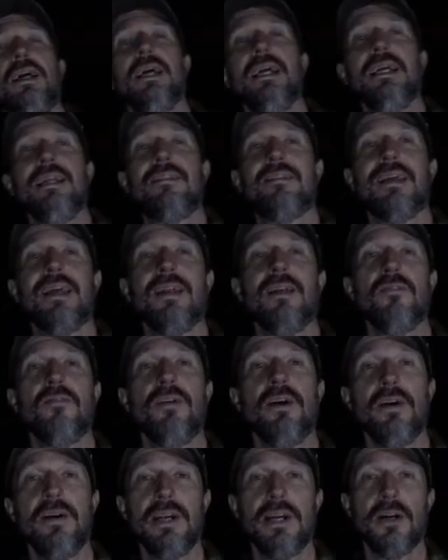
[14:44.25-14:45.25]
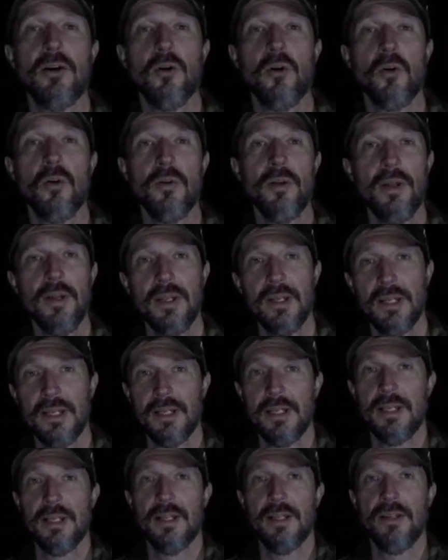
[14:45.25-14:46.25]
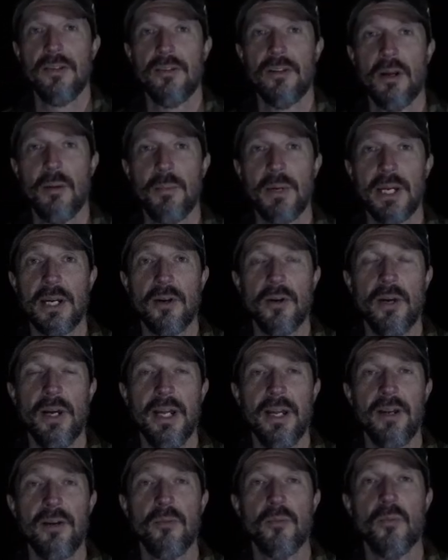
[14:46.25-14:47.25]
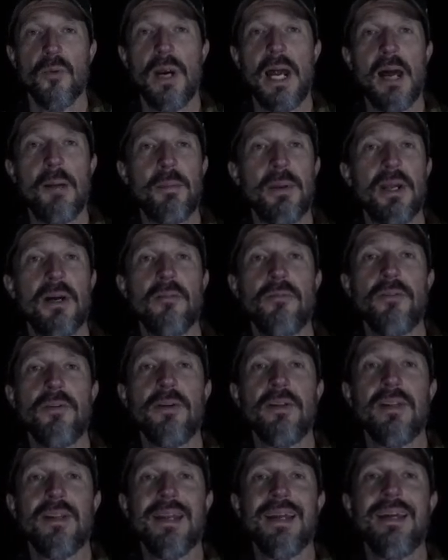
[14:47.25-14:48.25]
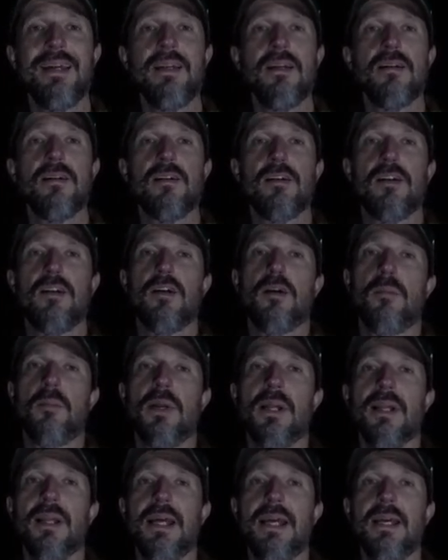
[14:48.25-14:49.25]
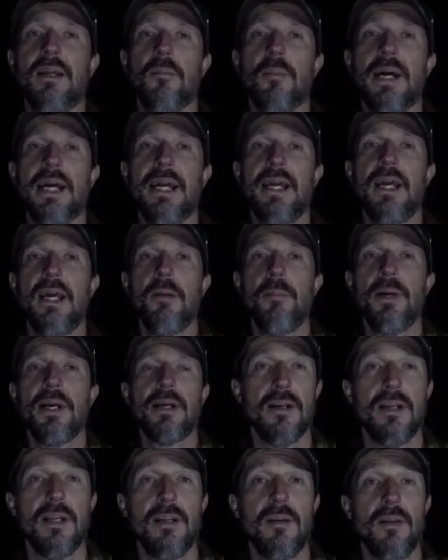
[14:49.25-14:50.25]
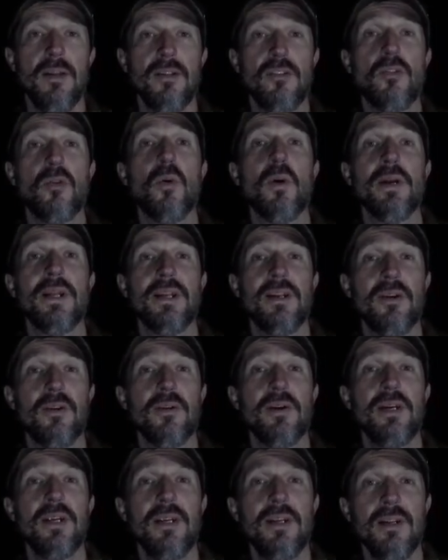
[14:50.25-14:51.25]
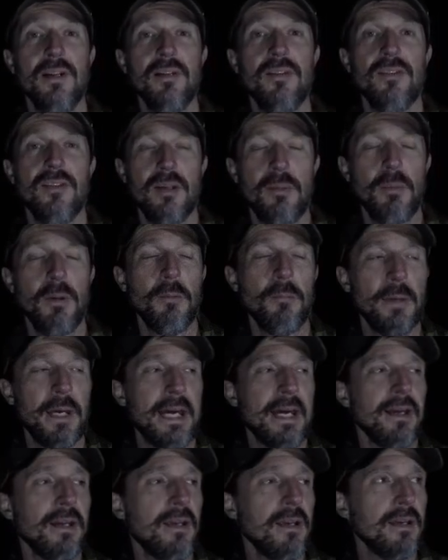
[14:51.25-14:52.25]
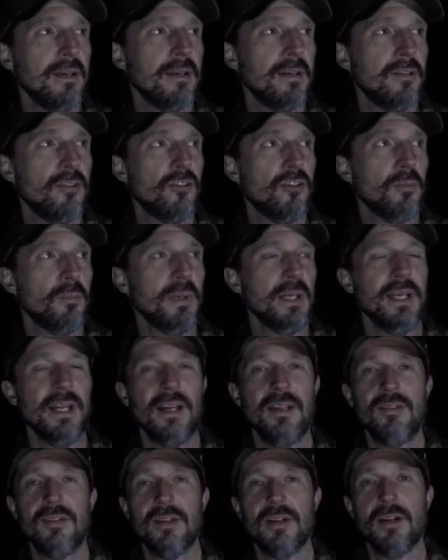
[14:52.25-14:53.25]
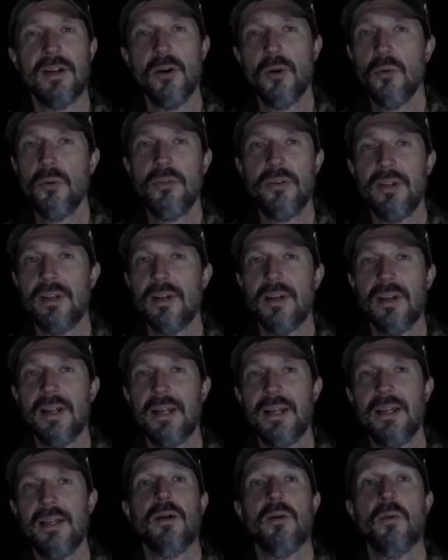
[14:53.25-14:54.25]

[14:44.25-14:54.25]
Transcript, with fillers: It's getting very cold, so I'm going to go ahead and wrap it up for tonight. I'm going to lay in my hammock in the 20 degree sleeping bag. Should be nice and cozy tonight.